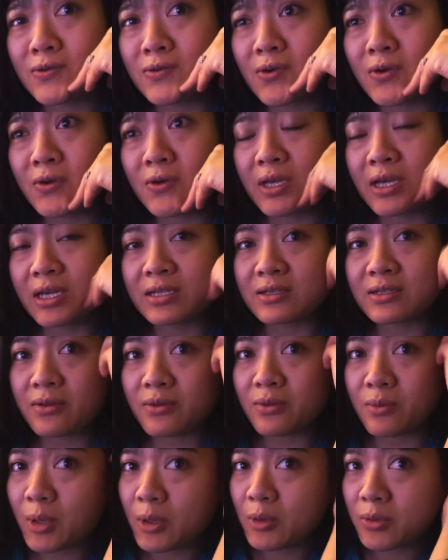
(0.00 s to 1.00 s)
turning until
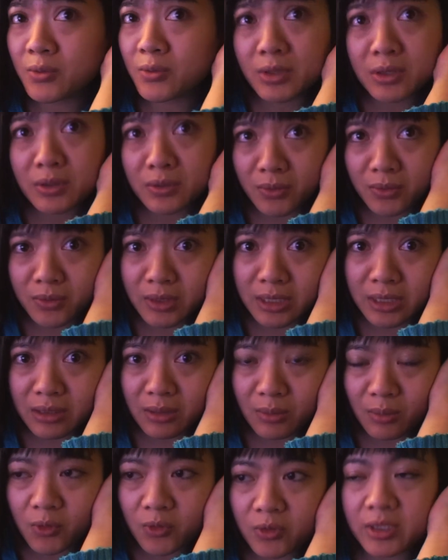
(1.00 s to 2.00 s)
about 3.30 in
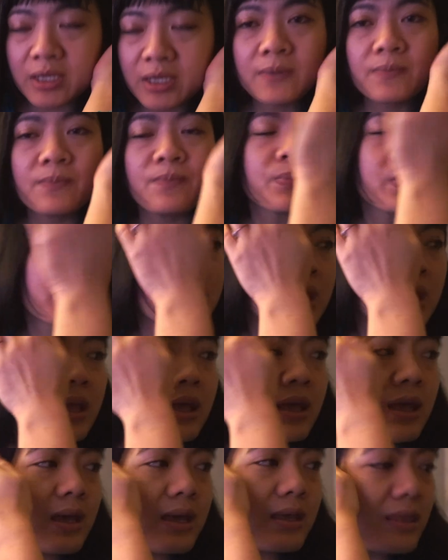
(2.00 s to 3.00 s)
the morning.
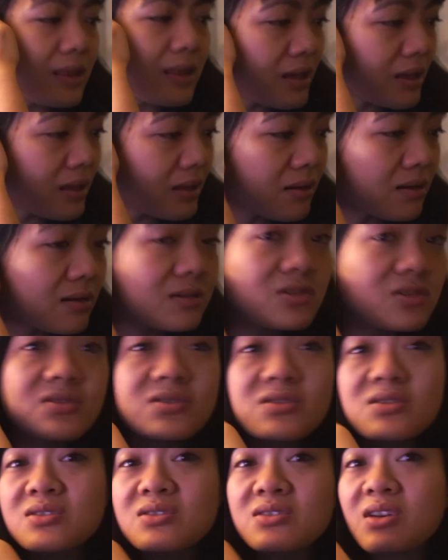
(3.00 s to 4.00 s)
And then I
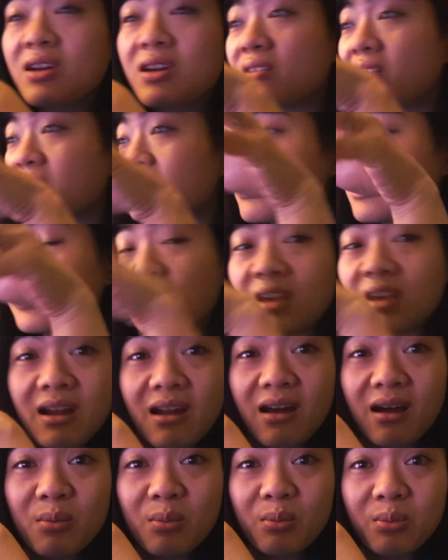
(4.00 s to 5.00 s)
just decided to get
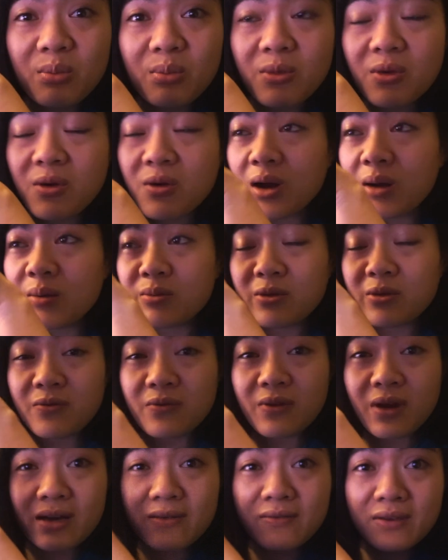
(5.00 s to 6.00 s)
up, grab the
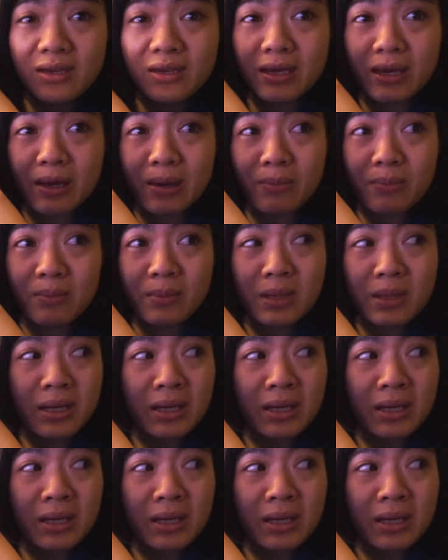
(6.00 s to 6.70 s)
5 a.m.